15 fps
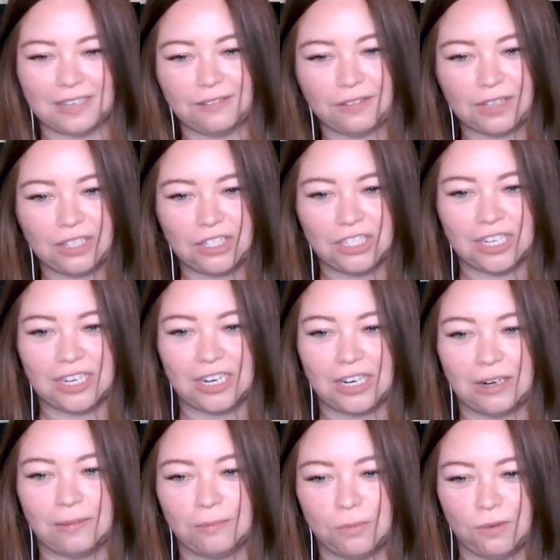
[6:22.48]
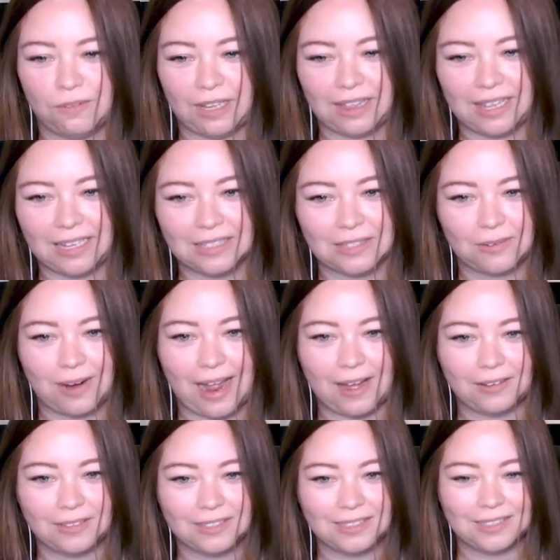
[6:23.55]
of a civil engineer moving things
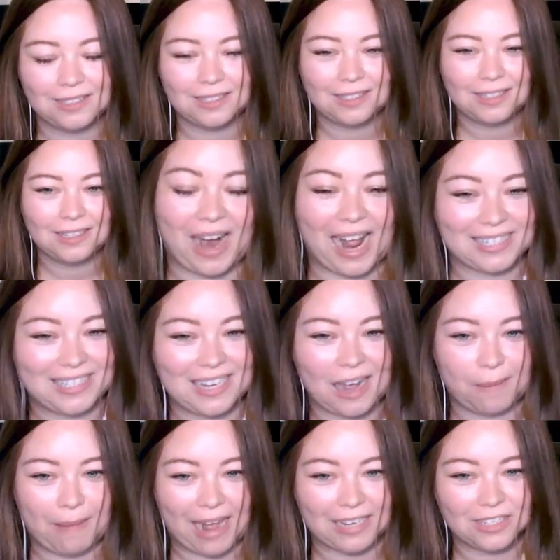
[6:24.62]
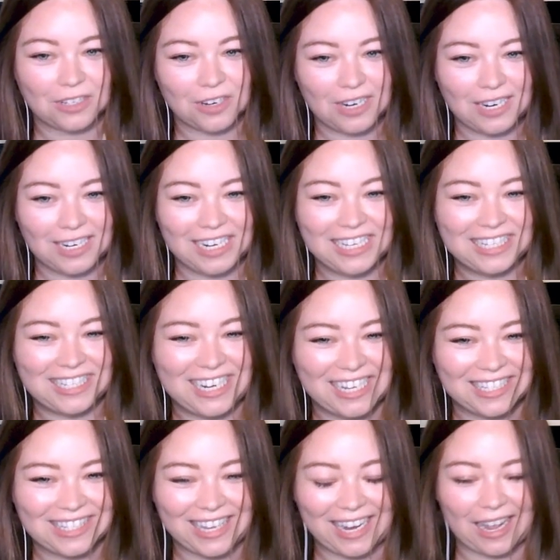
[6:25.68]
around. What I see on my screen
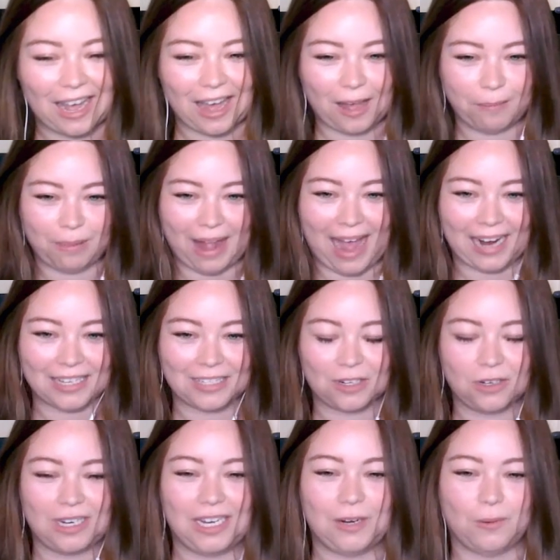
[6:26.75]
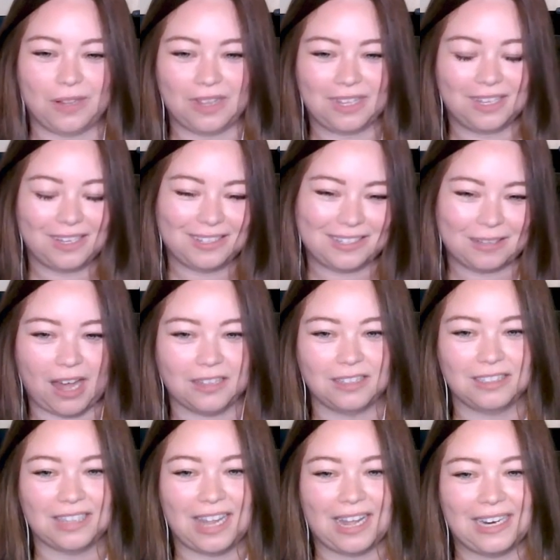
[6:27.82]
is just like a black screen with some
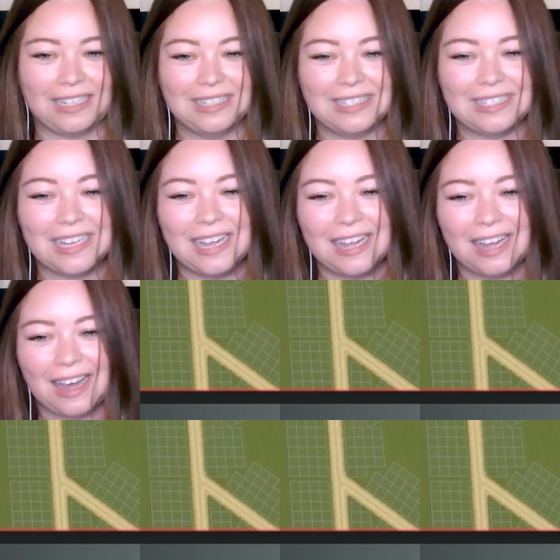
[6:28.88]
colored lines.